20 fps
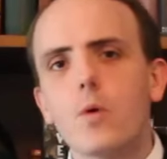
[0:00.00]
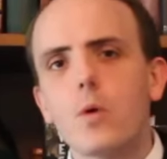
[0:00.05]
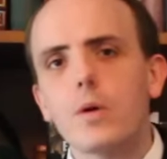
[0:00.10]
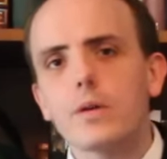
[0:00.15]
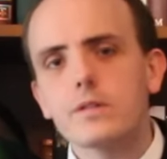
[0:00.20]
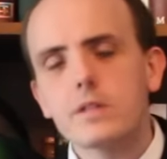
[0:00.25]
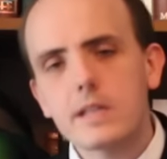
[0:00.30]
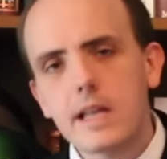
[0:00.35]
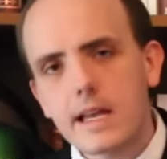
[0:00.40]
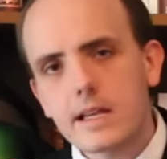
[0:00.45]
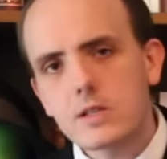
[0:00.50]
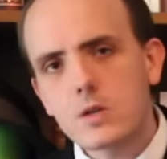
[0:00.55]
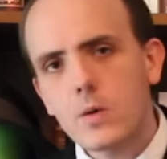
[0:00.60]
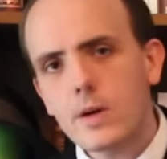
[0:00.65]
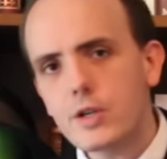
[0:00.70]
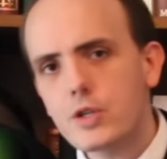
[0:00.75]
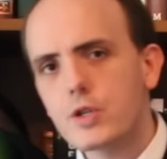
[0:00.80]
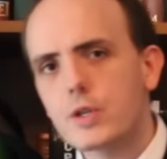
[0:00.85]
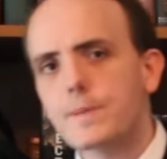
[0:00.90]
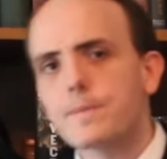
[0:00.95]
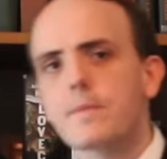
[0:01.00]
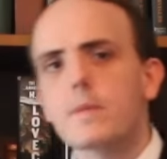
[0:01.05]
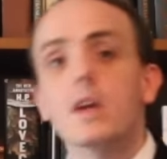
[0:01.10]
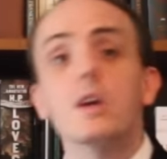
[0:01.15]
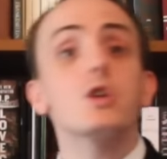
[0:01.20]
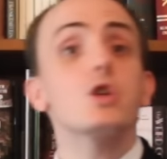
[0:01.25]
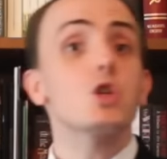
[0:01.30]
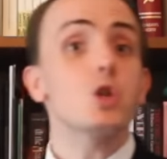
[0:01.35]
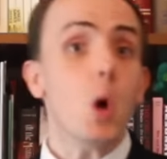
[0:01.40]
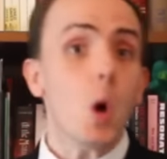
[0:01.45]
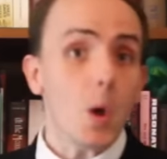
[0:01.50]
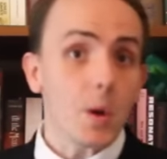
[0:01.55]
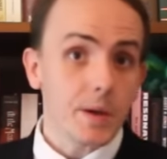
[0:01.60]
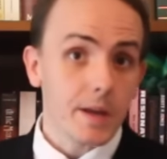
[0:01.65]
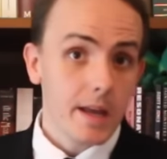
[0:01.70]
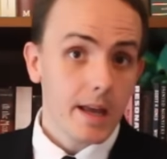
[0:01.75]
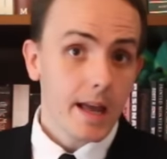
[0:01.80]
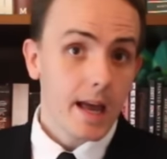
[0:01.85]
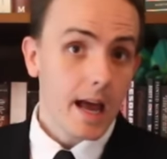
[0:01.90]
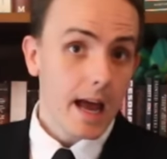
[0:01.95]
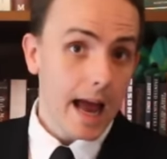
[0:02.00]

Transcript: for today's question, Sean